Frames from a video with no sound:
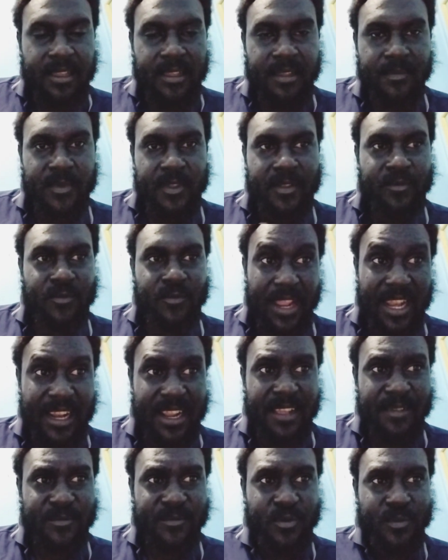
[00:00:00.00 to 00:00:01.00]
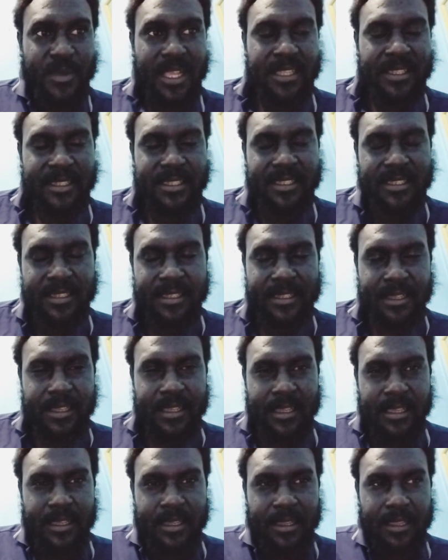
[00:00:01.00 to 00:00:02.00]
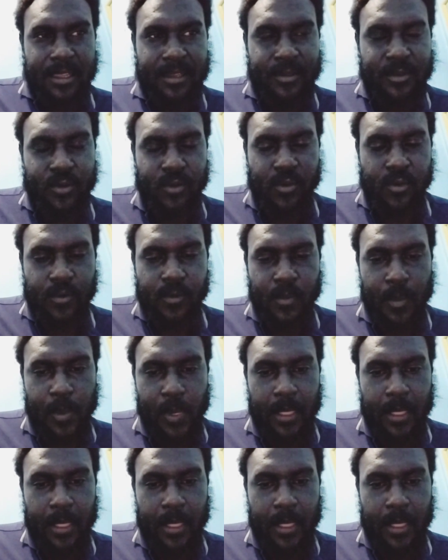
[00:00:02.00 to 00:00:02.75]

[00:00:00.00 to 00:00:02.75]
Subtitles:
I mean, welcome to mas. Yes, so